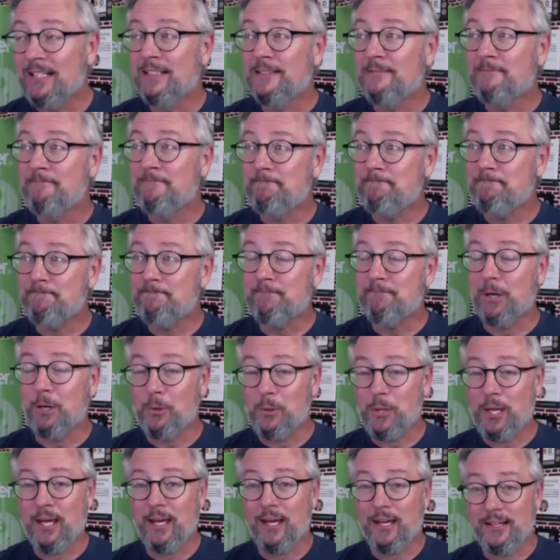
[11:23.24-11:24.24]
Hmm.
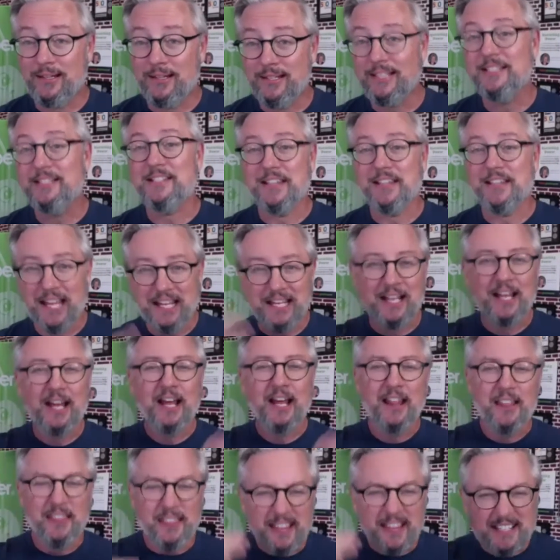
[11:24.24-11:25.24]
Okay, these like
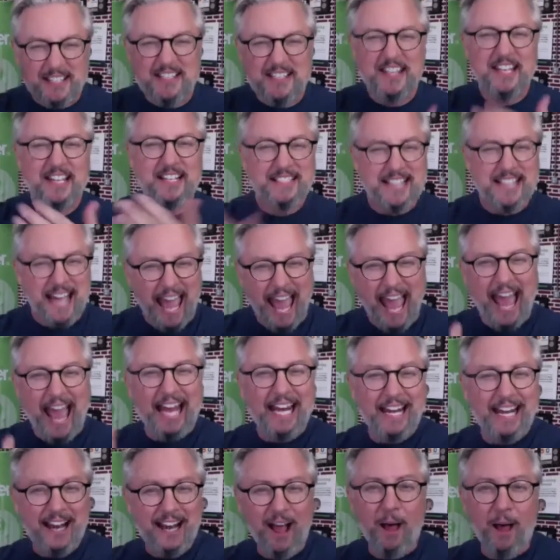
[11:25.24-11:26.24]
these things
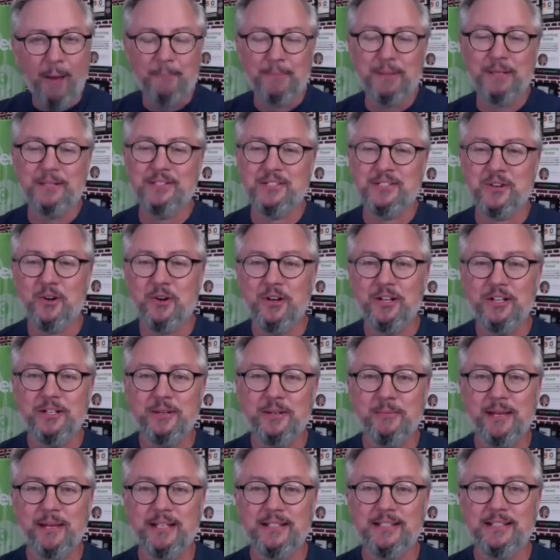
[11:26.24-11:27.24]
added up. It started to
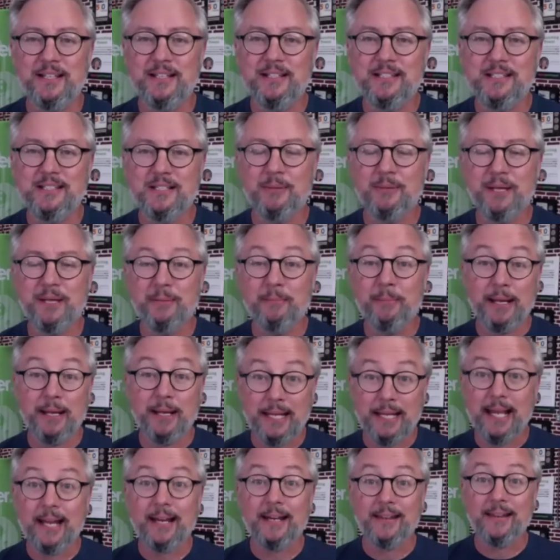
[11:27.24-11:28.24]
make sense to me, and by
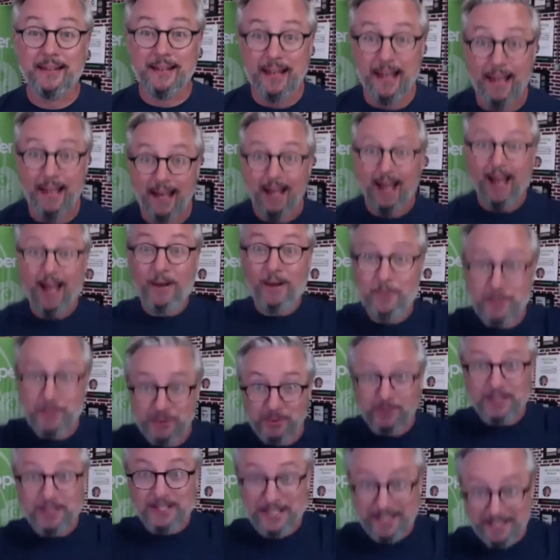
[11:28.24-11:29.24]
the end of the day, I was
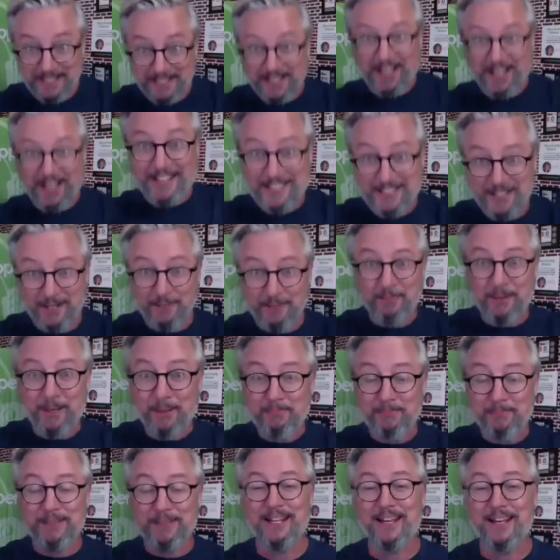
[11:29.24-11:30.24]
one of these guys jumping
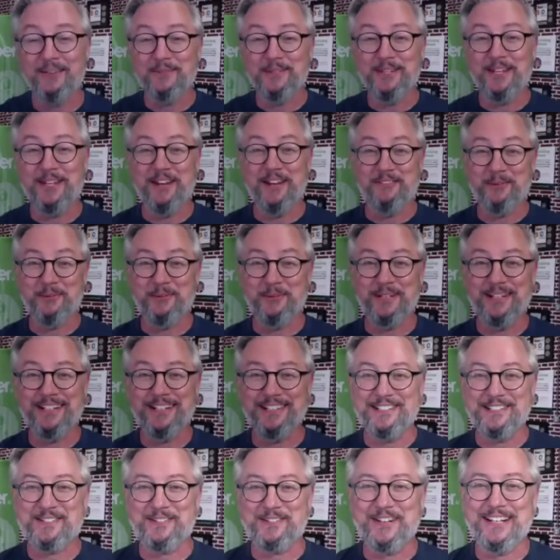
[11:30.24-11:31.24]
up and down with everyone
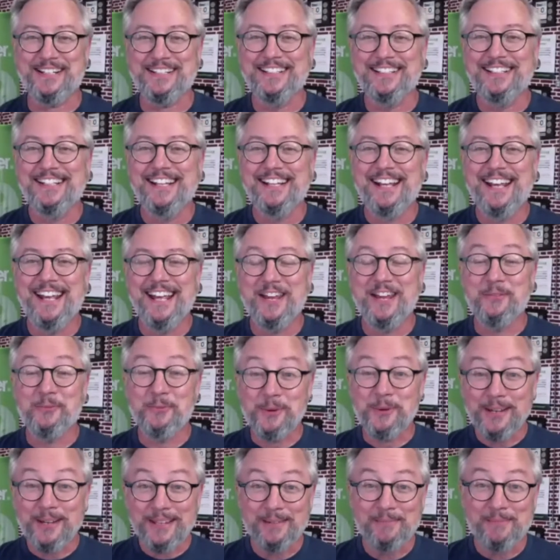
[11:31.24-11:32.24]
else. Right? It
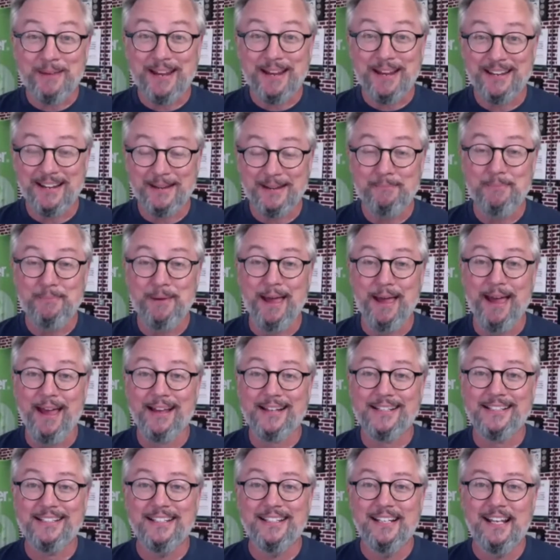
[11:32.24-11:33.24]
really made an
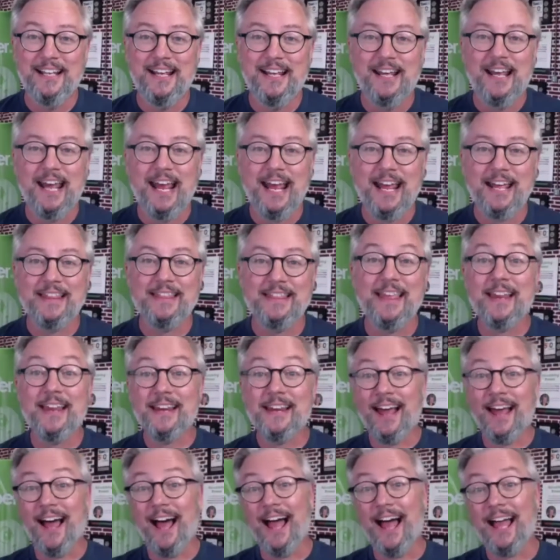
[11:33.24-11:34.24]
impact. And
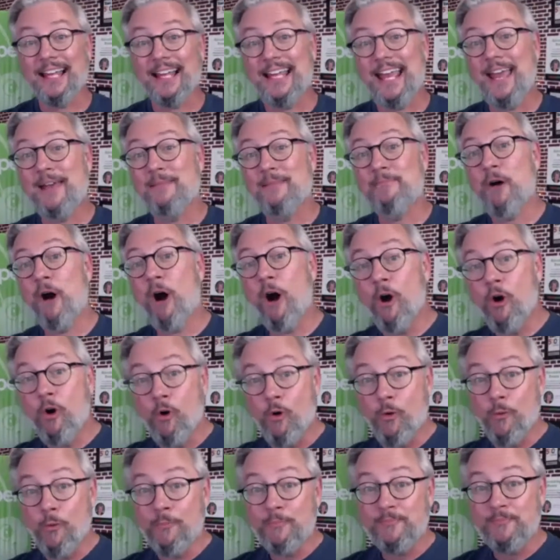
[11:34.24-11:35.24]
then I came
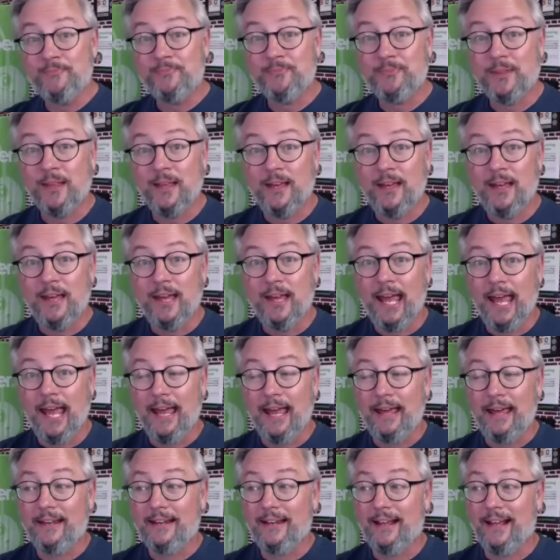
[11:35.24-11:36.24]
home
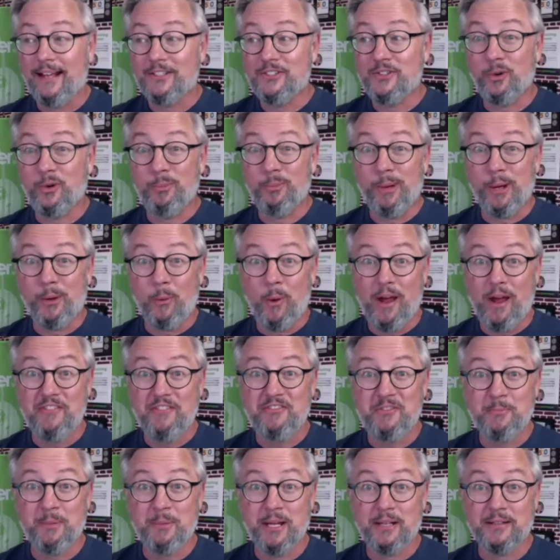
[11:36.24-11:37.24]
and i told my
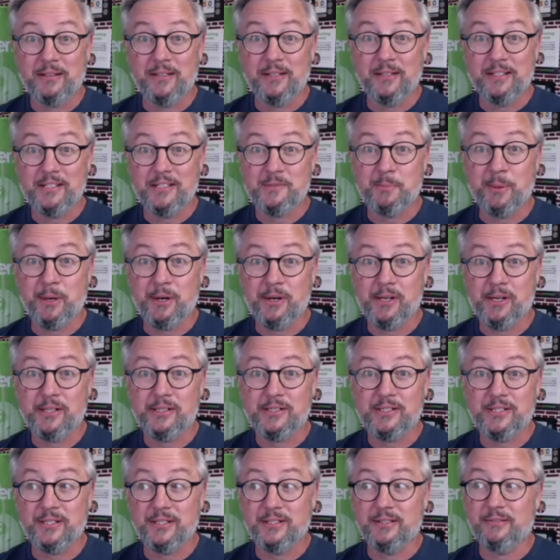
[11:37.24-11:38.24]
wife about the
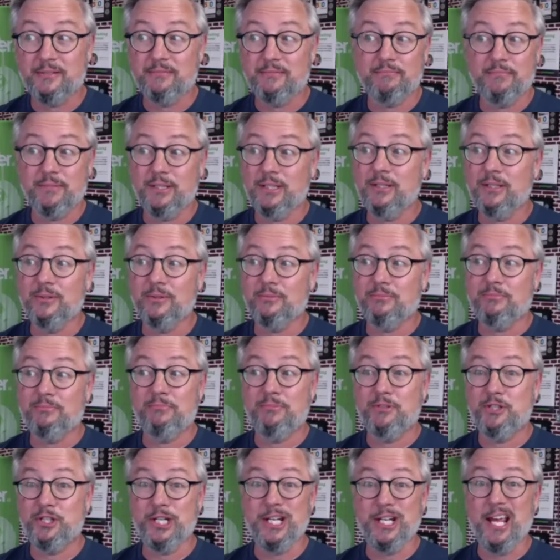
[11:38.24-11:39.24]
experience and you know
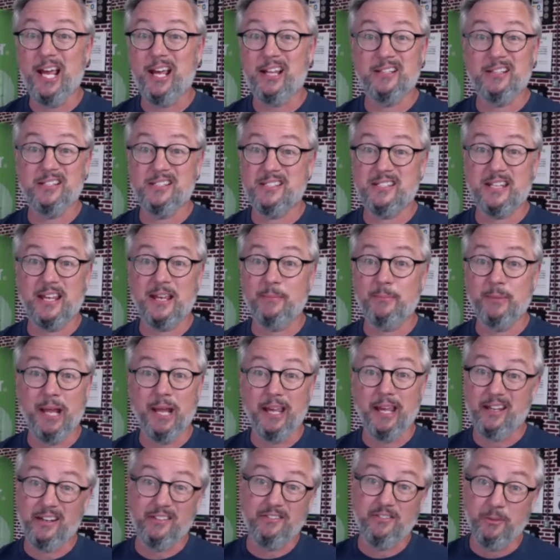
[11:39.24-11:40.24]
she had the same
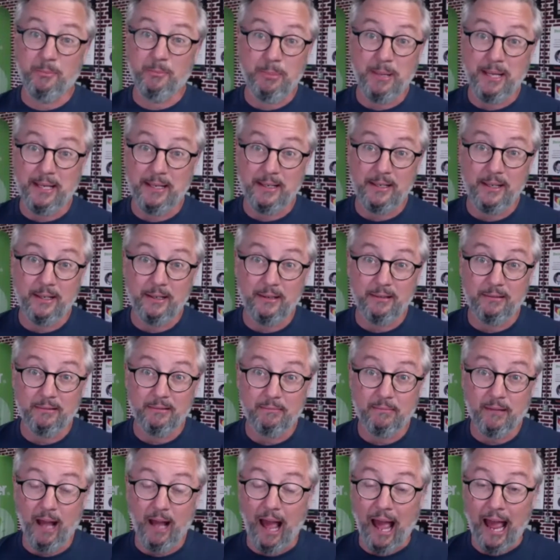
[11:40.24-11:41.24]
negative opinion
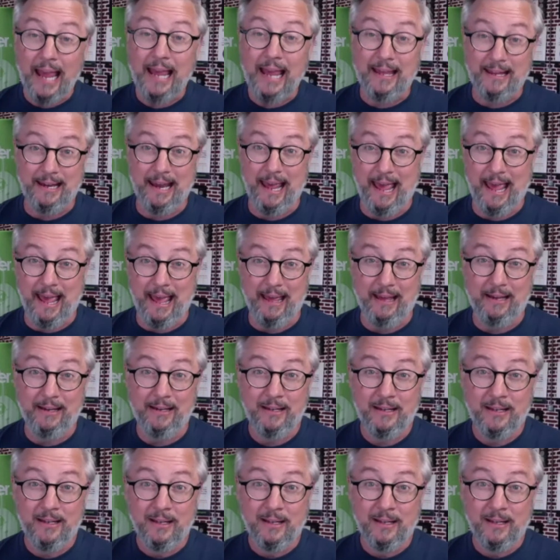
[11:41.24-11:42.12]
i had had